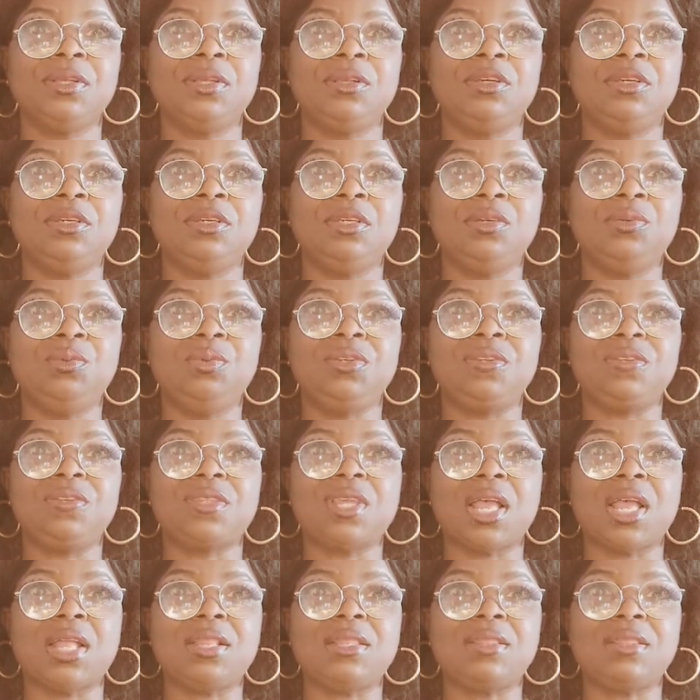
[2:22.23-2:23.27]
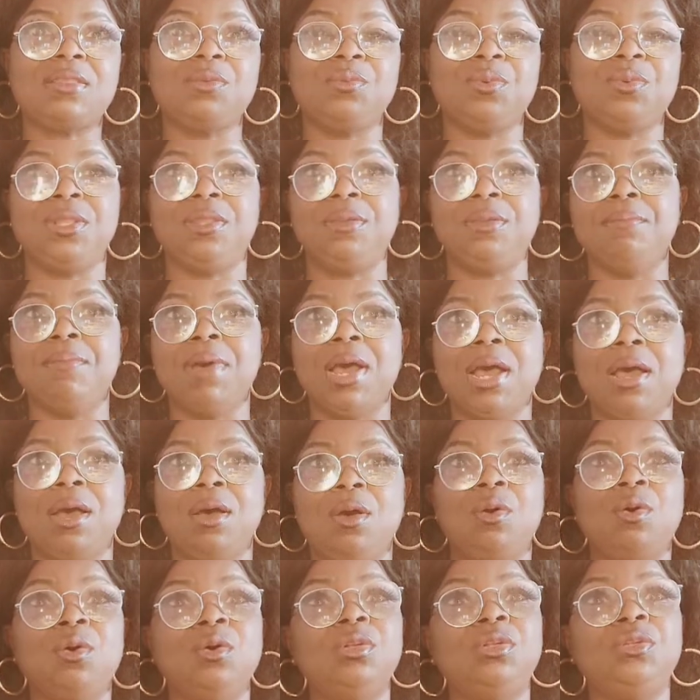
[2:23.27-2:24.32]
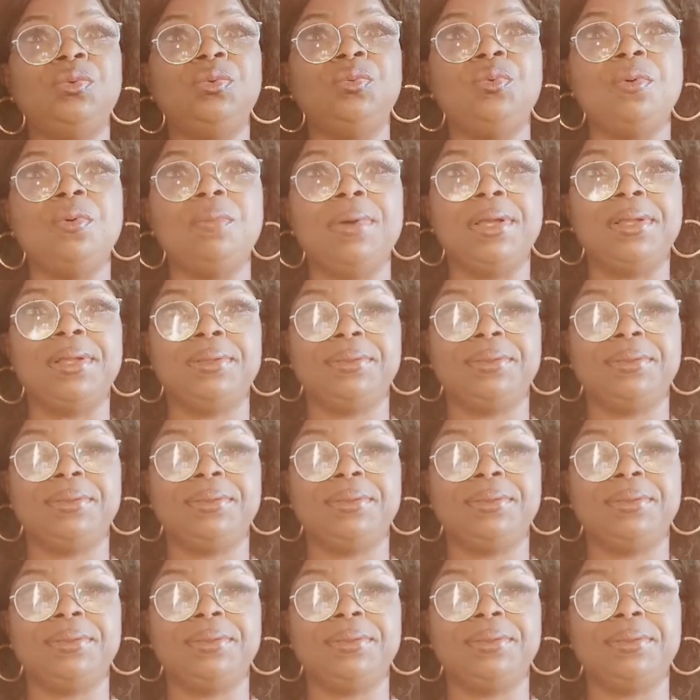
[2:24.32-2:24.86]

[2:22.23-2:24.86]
It will start with the man or the woman.